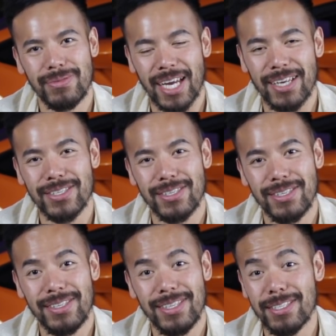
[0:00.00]
Guys,
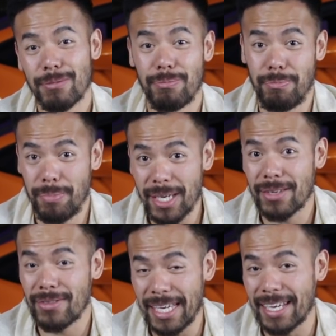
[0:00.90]
this is a big
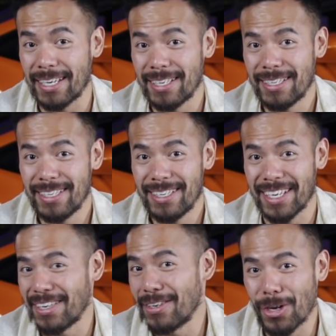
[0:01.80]
thing
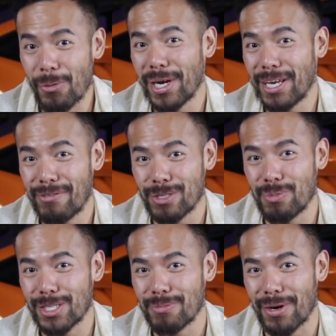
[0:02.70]
and nobody ever
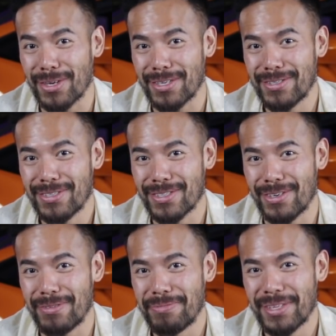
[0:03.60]
speaks about it.
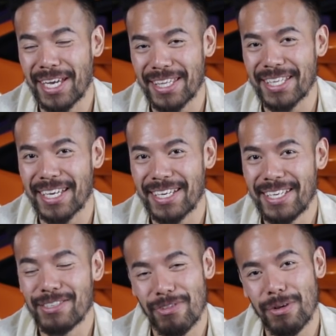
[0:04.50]
So I think that
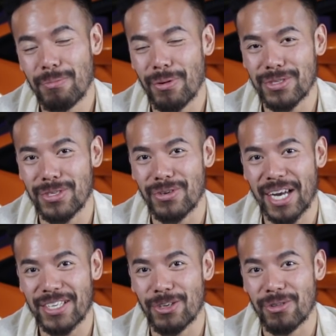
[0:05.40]
it's very important you
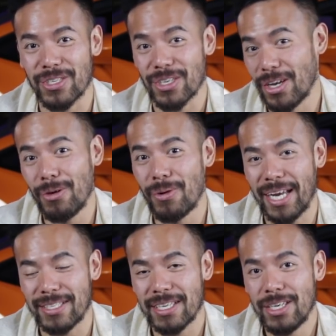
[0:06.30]
guys know this.
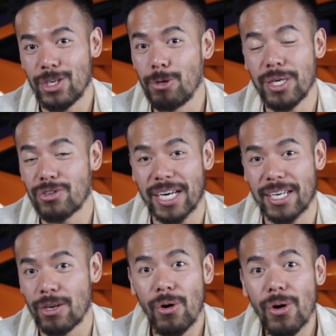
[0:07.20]
Otherwise, you'll be
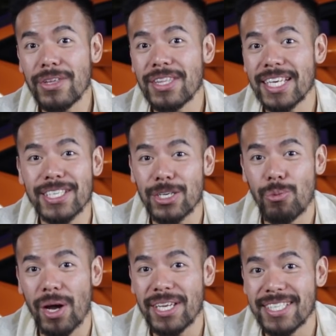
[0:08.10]
attracting all the things that you
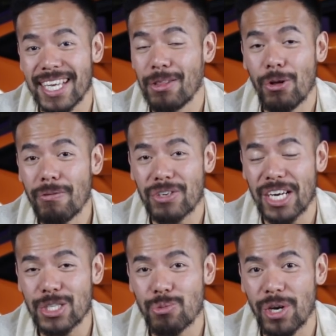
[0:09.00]
want and you say, law of
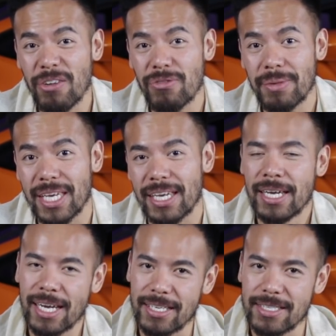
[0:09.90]
attraction is working for me.
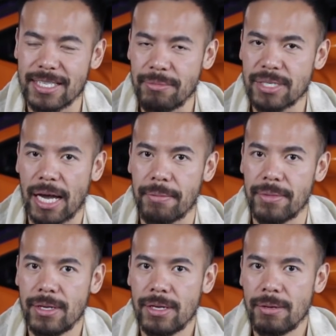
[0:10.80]
And at the same time,
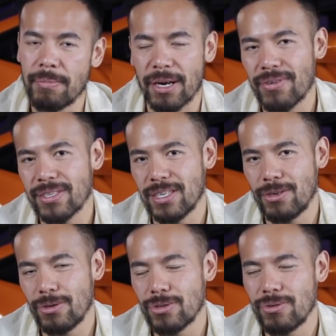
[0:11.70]
manifesting
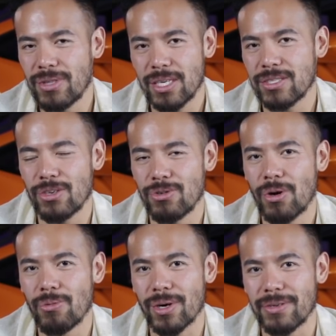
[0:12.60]
also things that you
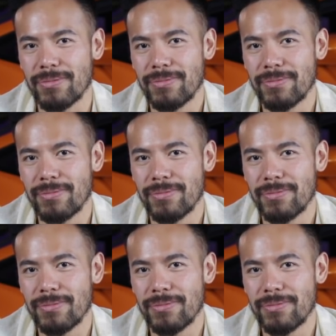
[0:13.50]
don't want.